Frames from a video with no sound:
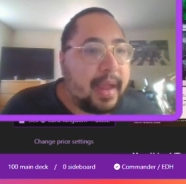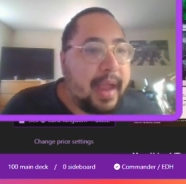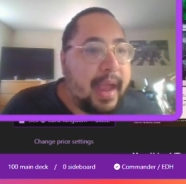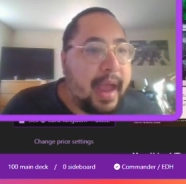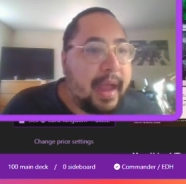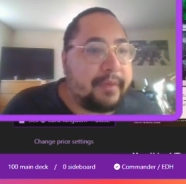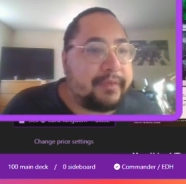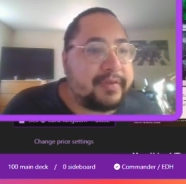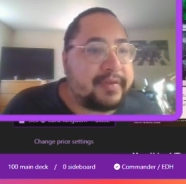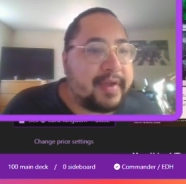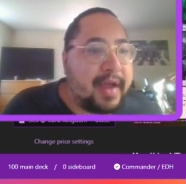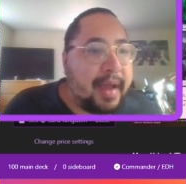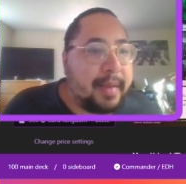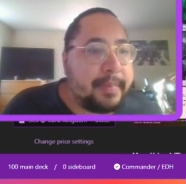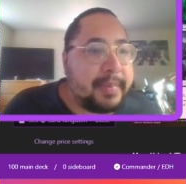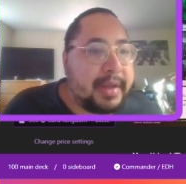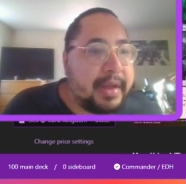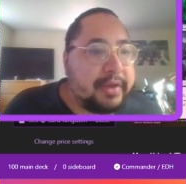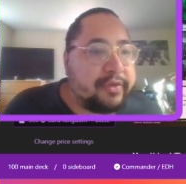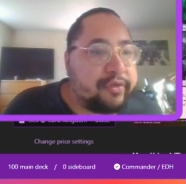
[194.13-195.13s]
have
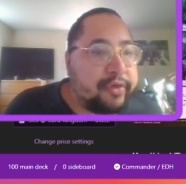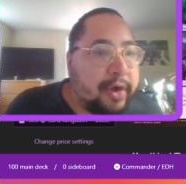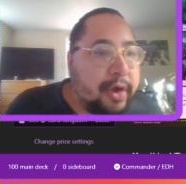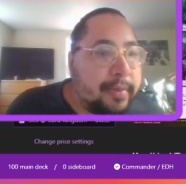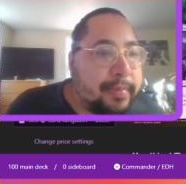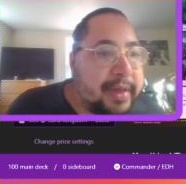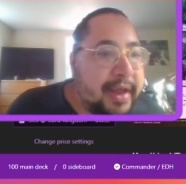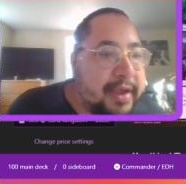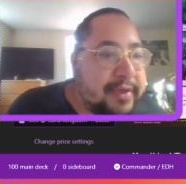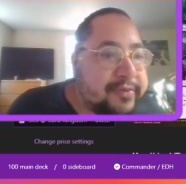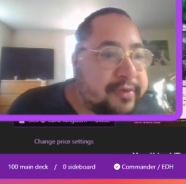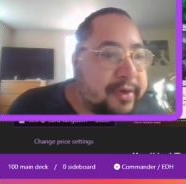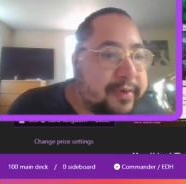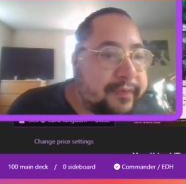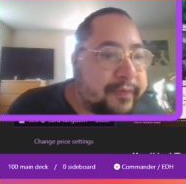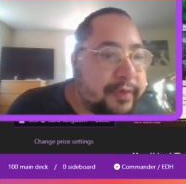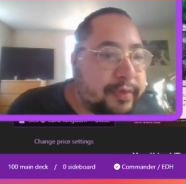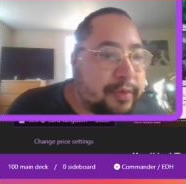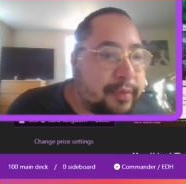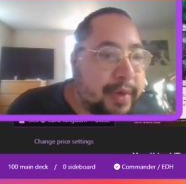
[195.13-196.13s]
Zombie Trailblazer
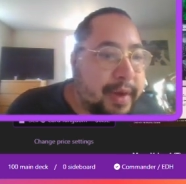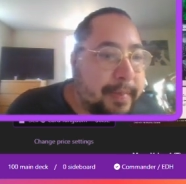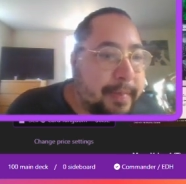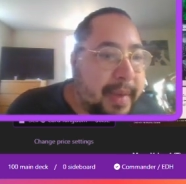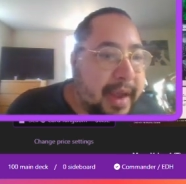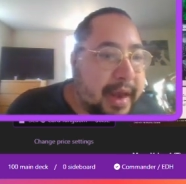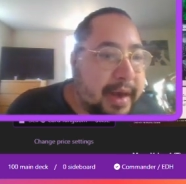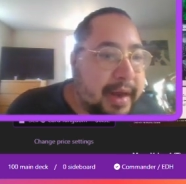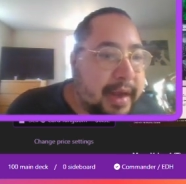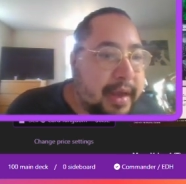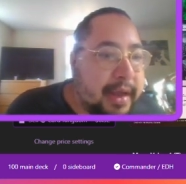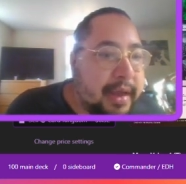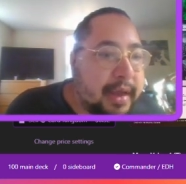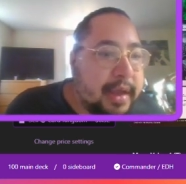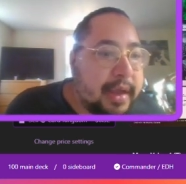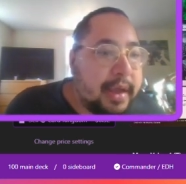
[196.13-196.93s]
for 3 mana.